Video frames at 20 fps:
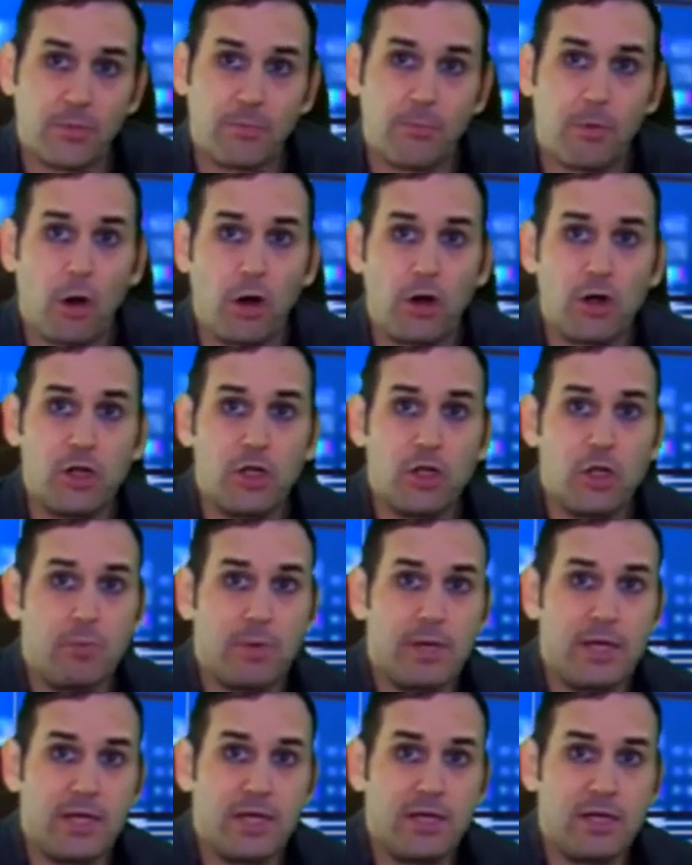They're part
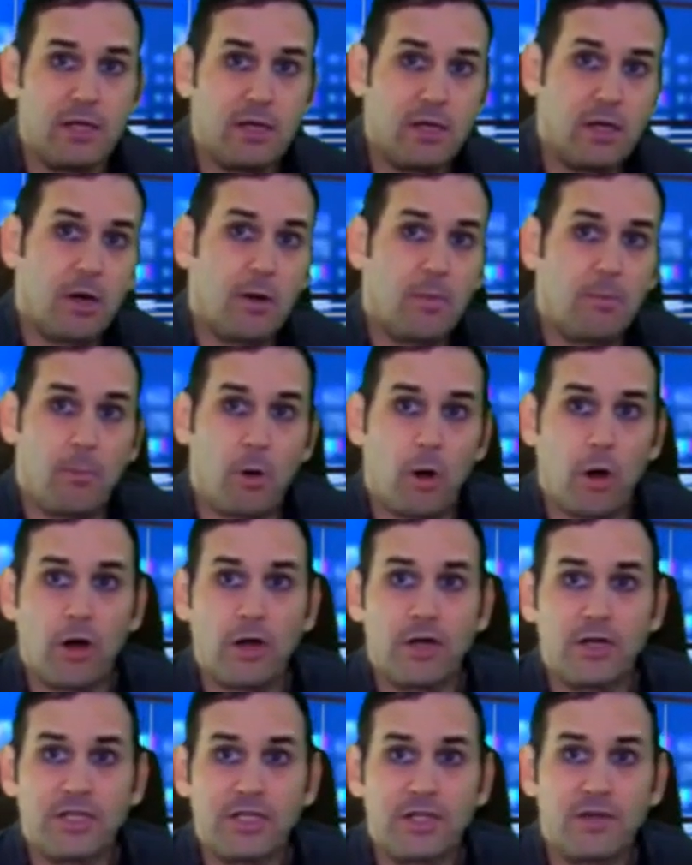human,
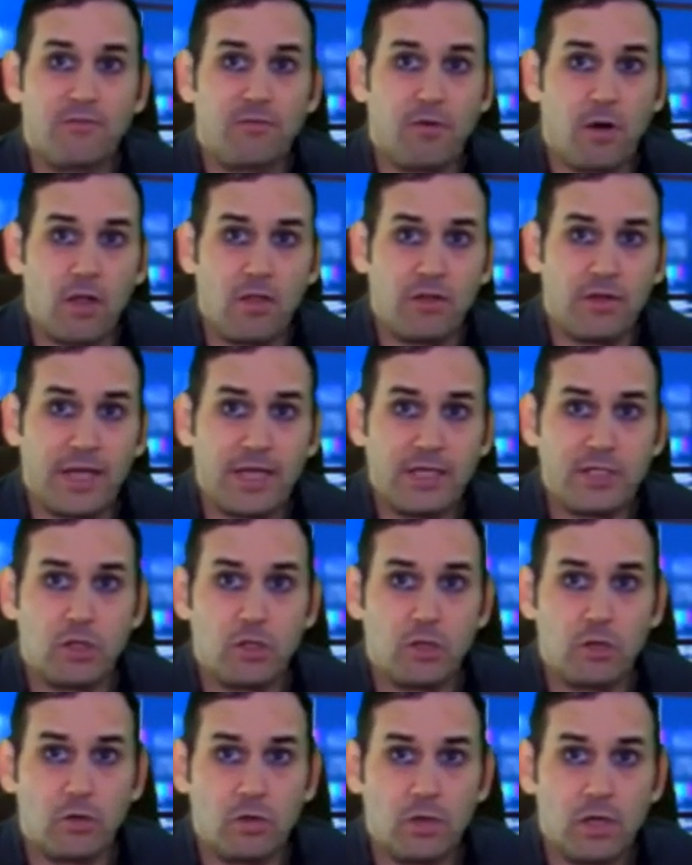part fallen
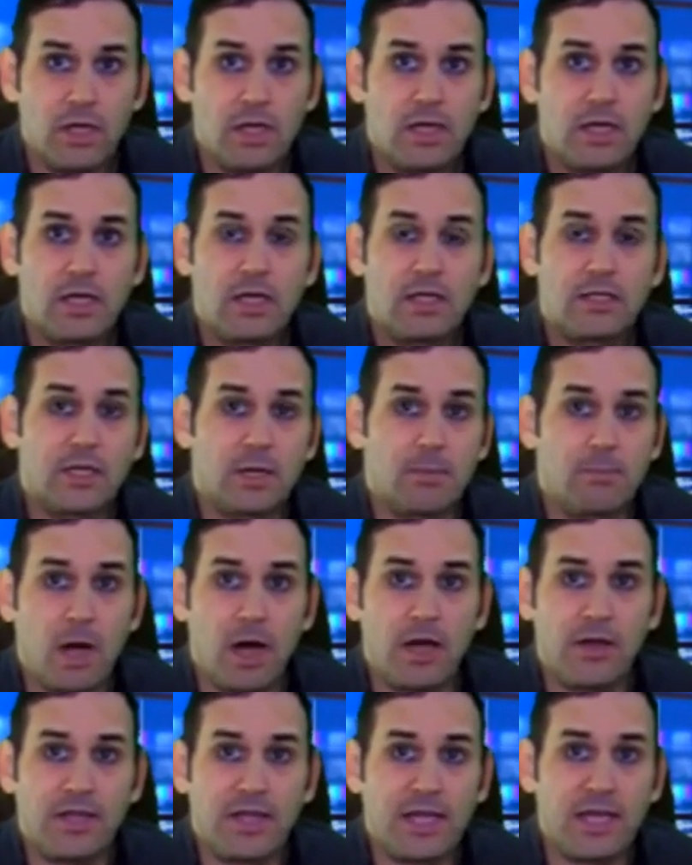angel,
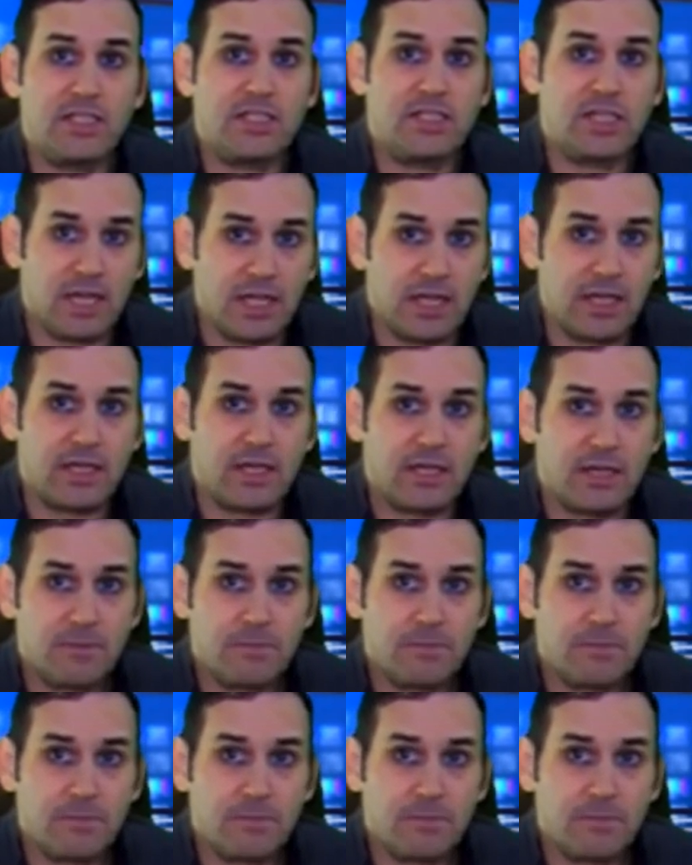demonic, angelic,